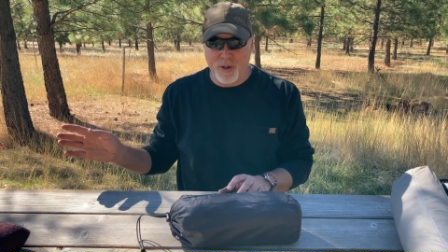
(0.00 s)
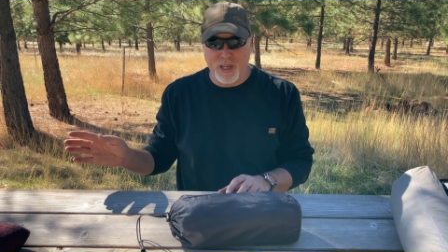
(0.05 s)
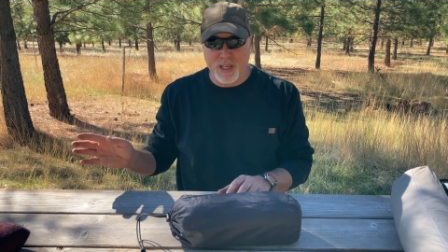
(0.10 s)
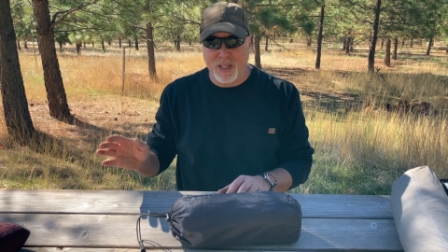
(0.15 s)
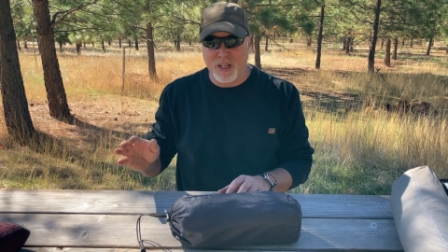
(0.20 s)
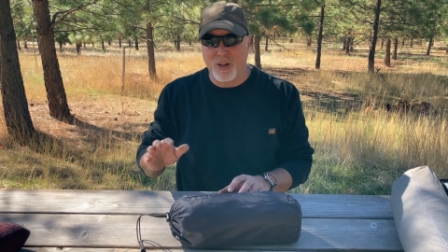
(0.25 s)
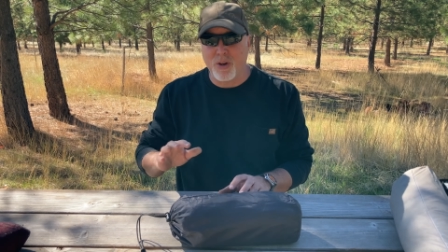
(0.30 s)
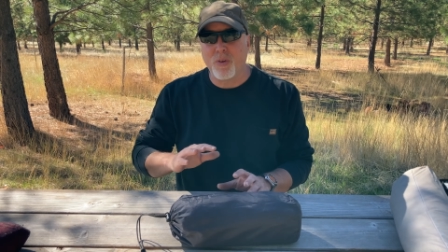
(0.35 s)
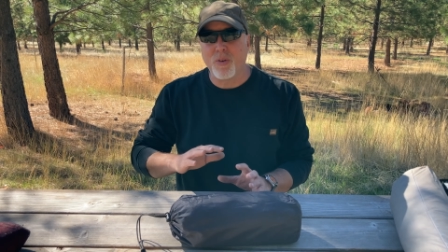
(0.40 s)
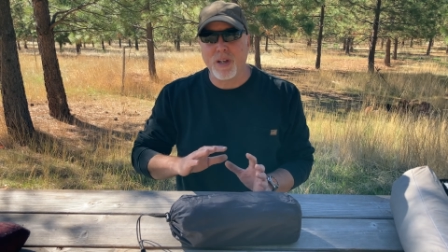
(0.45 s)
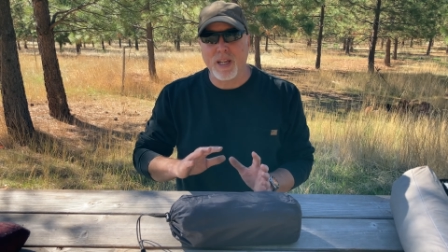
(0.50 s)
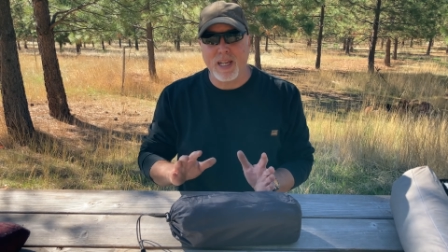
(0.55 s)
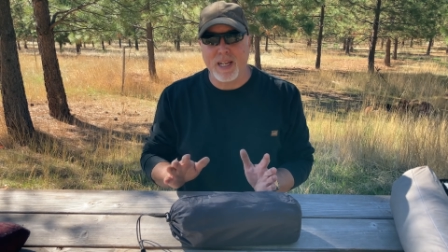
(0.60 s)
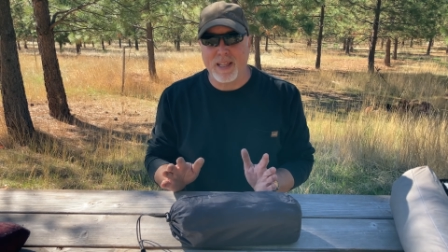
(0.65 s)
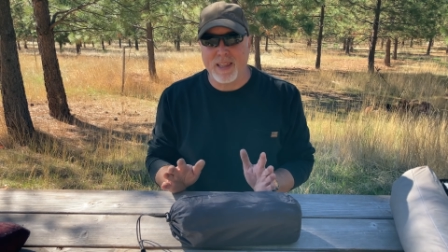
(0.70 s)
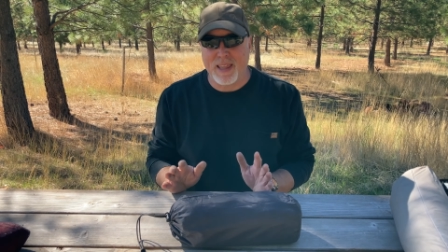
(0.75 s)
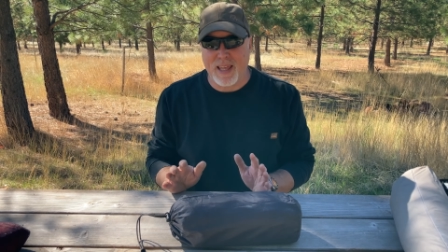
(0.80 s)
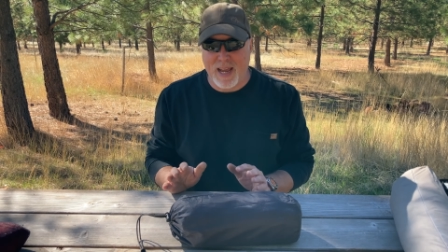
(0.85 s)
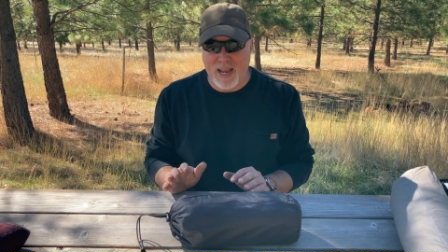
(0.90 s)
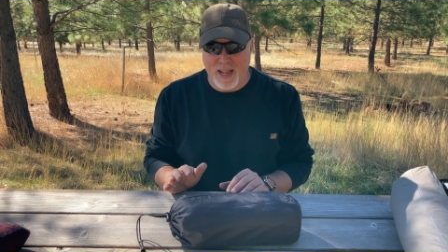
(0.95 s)
You don't
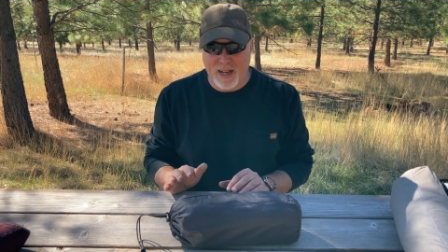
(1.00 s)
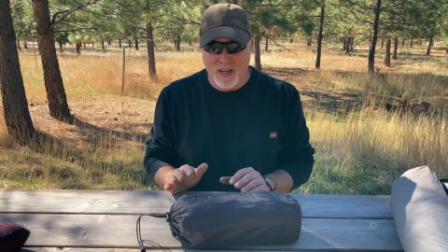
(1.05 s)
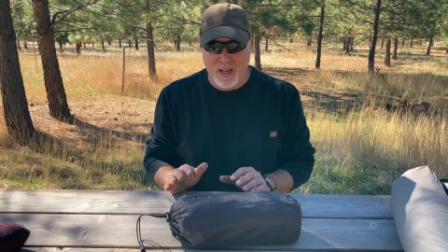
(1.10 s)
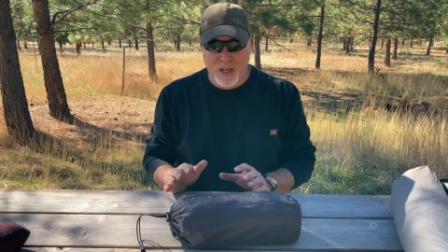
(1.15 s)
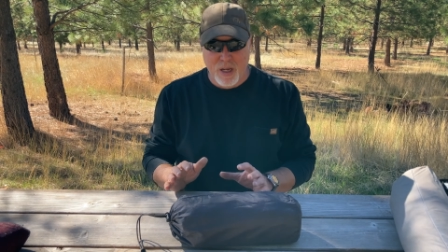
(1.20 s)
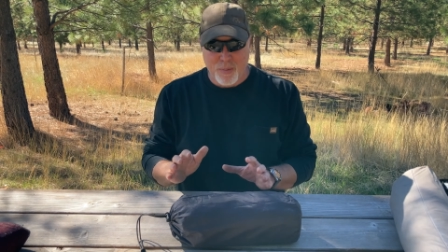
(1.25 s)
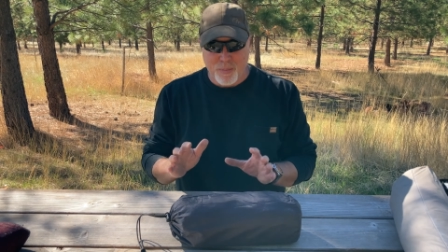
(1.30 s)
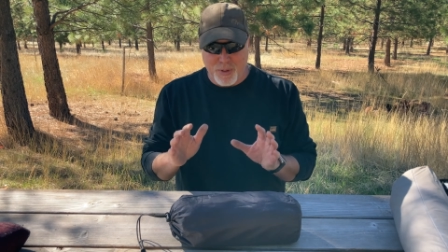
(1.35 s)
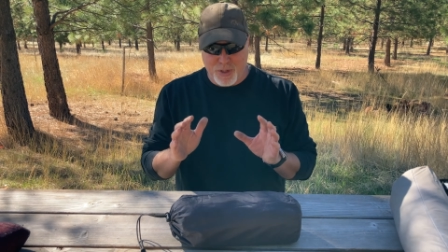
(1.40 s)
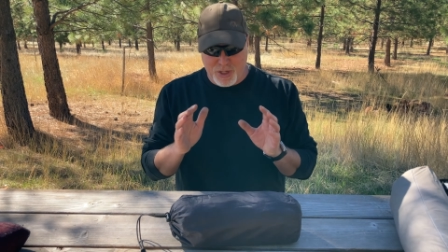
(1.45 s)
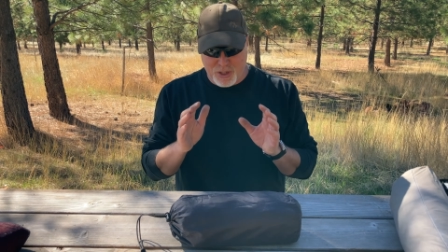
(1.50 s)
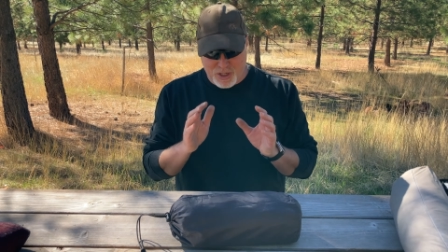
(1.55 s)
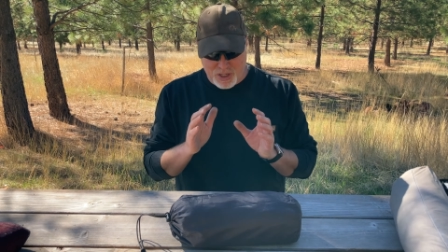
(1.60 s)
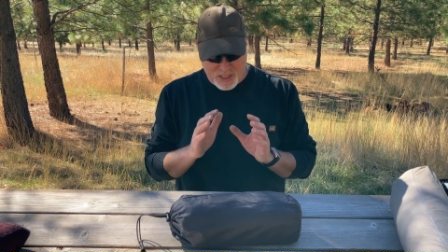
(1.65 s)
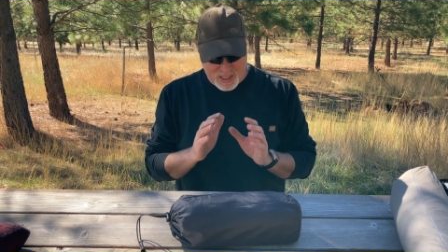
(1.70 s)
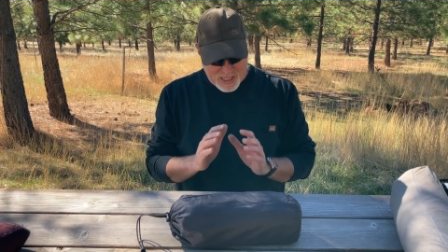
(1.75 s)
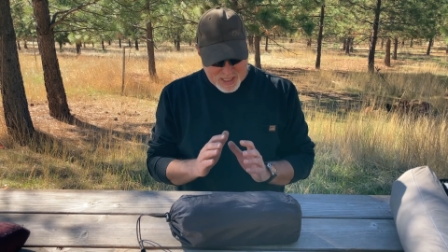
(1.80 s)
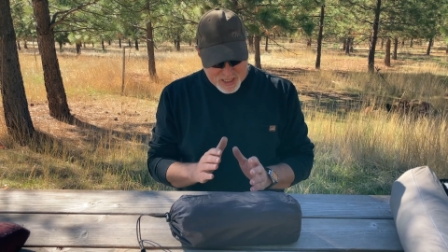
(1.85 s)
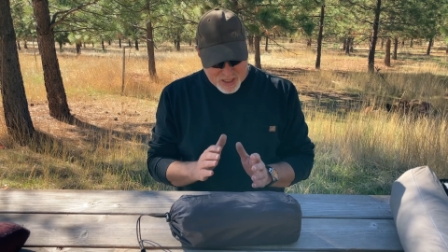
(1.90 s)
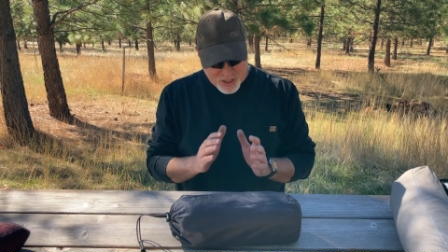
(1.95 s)
need that, but you
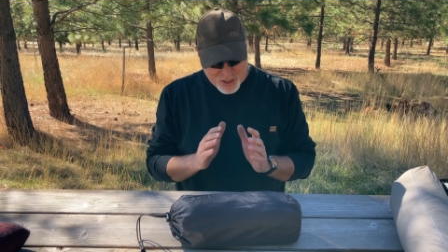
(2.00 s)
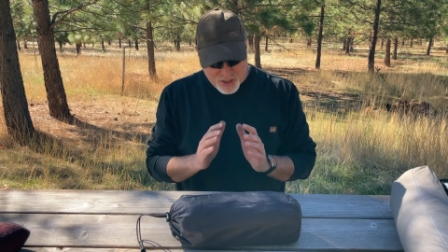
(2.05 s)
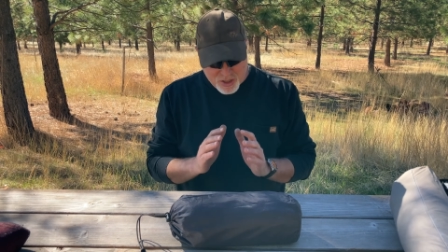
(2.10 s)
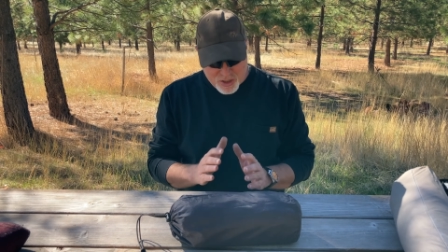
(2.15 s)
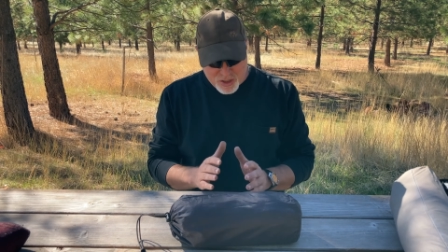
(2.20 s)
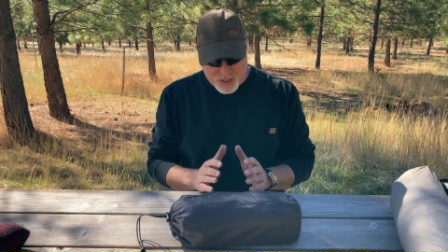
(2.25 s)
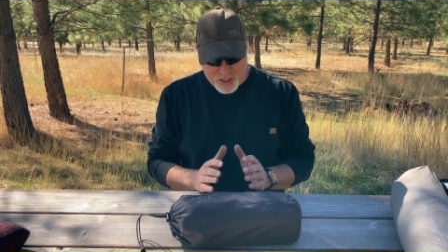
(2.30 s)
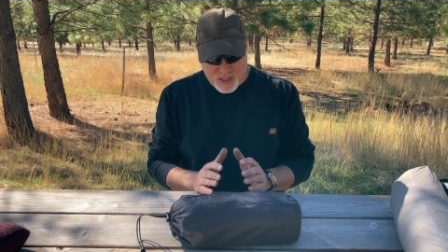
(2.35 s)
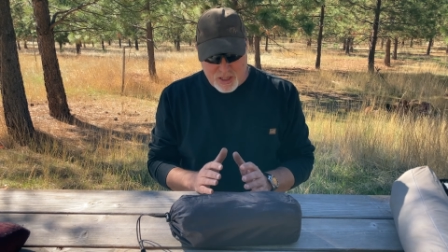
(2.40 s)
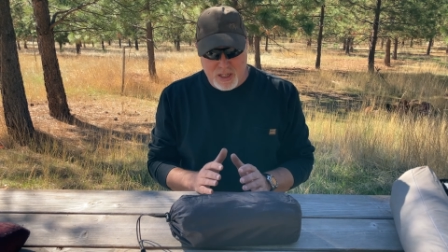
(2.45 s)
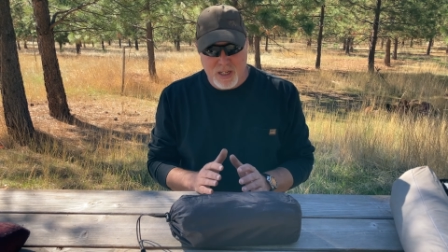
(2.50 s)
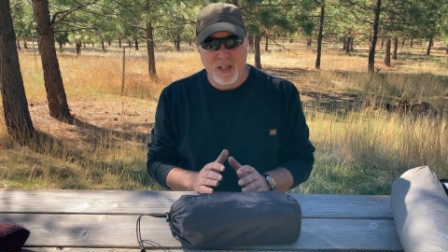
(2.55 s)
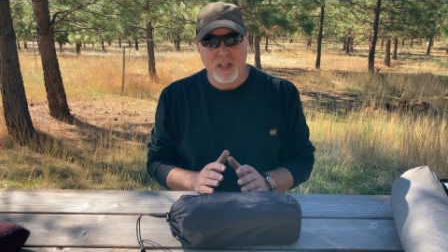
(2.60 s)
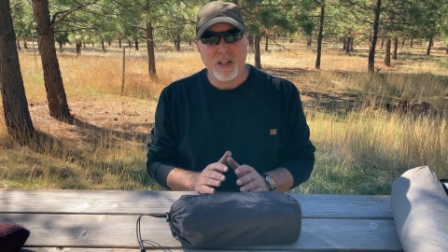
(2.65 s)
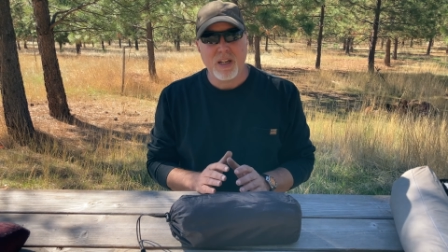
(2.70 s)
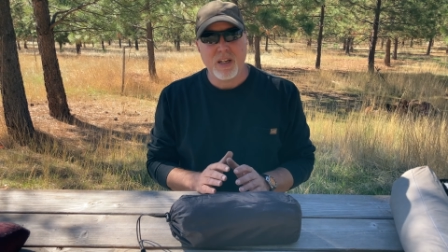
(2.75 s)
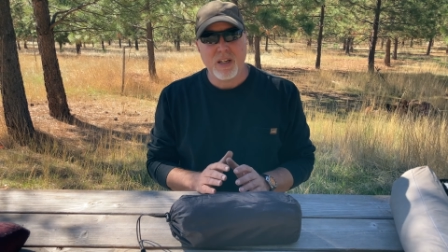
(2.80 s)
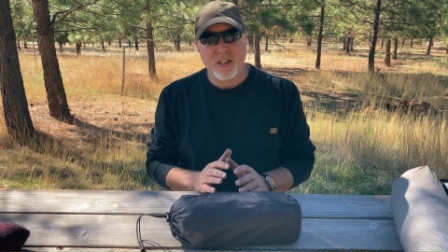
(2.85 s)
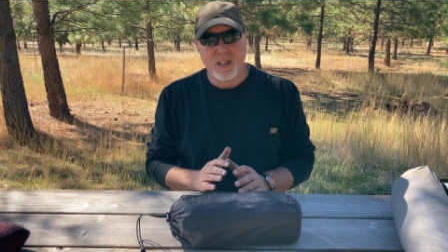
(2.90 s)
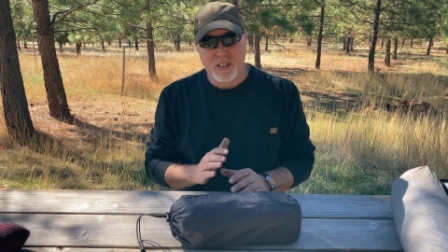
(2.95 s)
need a good
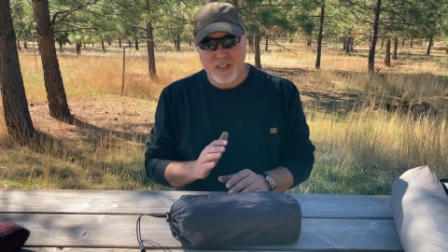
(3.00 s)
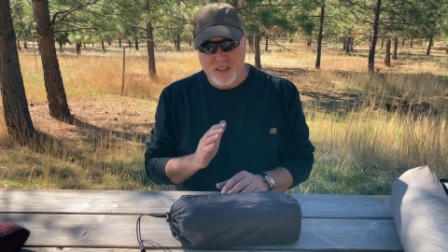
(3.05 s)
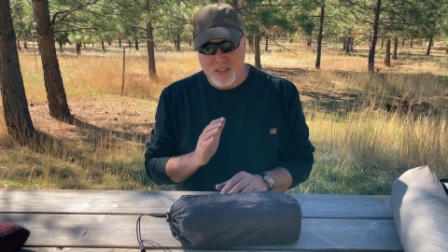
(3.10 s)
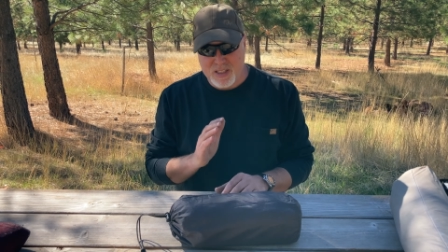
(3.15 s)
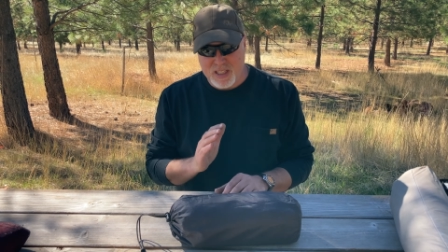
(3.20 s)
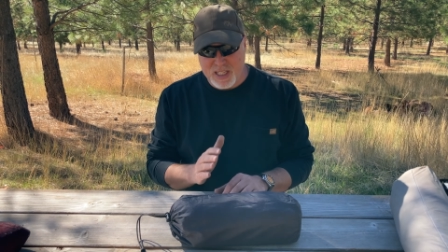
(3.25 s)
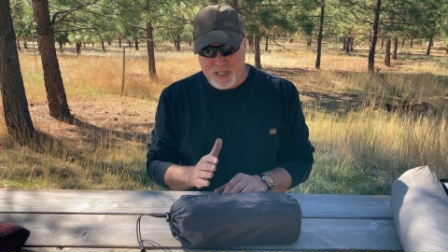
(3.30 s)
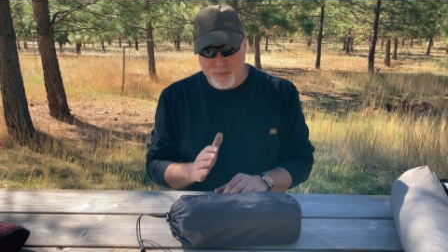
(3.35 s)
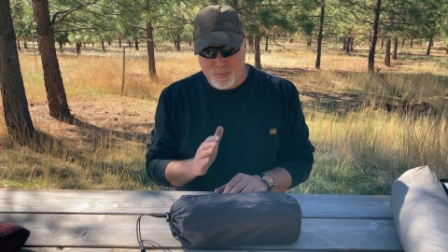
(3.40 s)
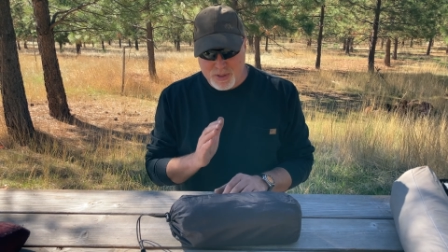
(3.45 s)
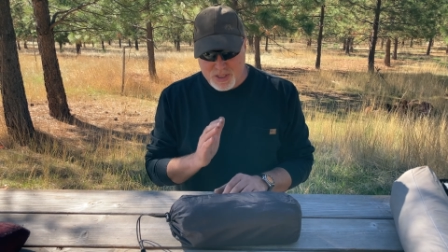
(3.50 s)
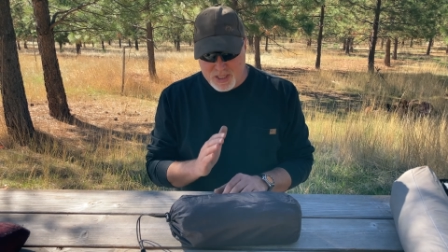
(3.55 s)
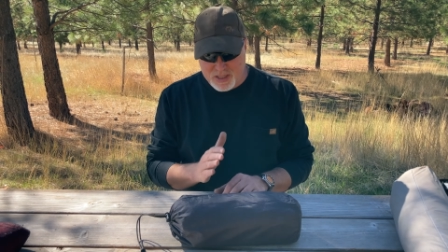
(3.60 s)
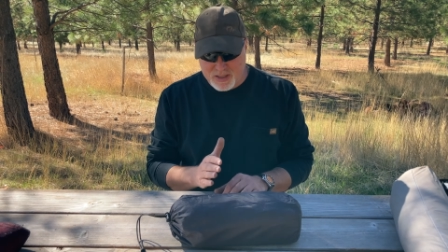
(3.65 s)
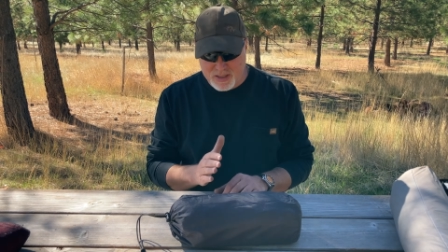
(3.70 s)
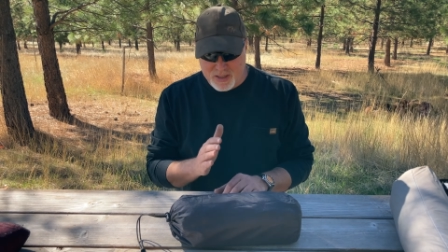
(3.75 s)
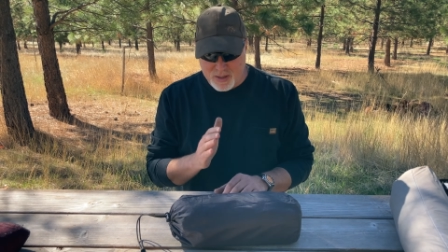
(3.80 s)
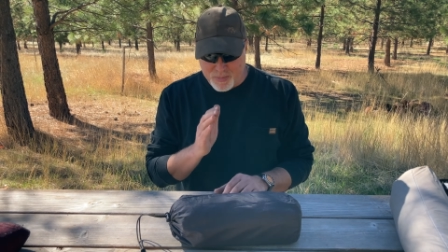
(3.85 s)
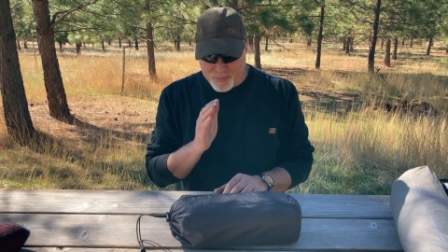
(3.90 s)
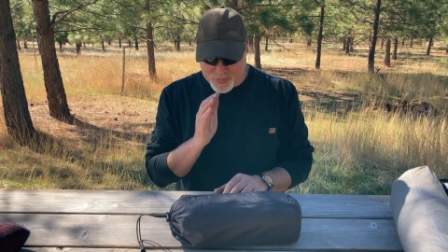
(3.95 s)
sleep
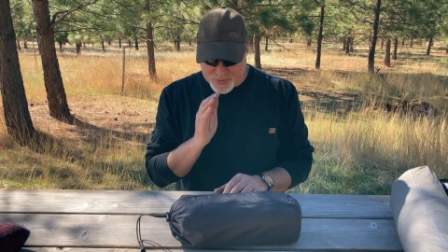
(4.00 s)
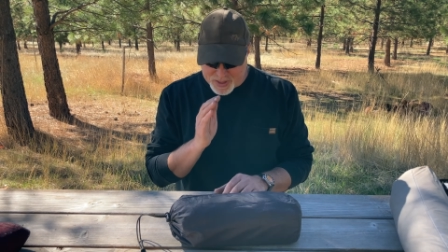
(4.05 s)
system